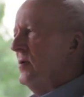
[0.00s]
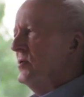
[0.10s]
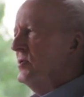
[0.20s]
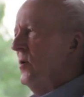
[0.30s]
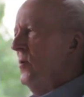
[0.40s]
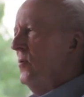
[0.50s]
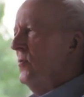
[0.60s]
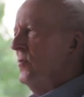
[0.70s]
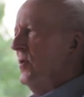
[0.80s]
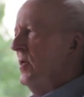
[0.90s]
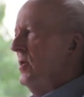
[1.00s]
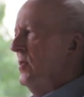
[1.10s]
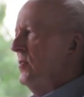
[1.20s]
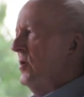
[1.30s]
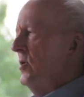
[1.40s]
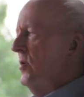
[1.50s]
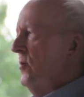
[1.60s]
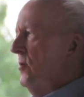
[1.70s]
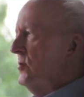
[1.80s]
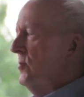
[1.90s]
So the, the
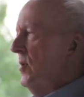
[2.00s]
cure to